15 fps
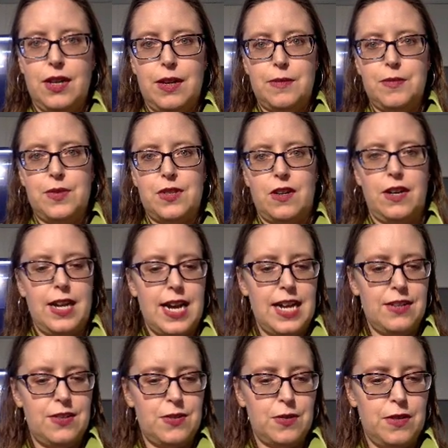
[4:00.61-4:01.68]
Oh, sorry,
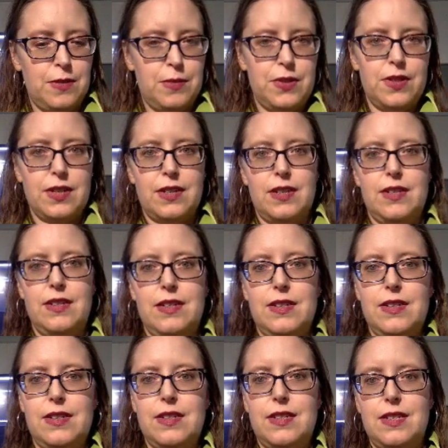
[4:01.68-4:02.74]
at Storybook,
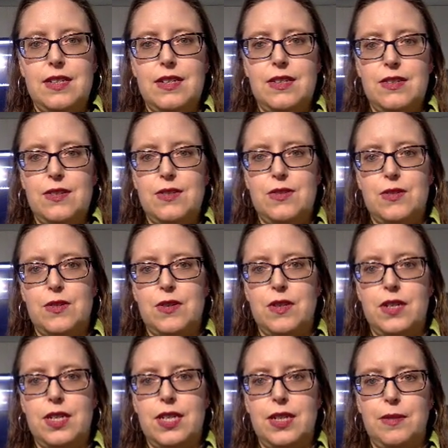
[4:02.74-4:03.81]

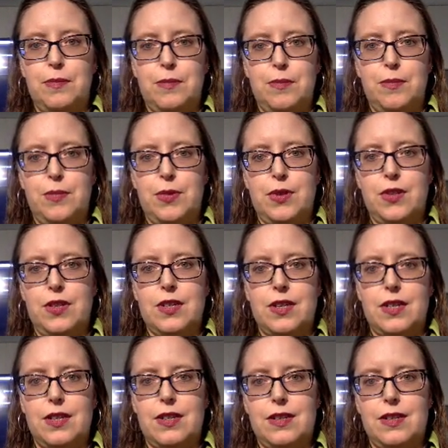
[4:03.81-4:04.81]
Storybook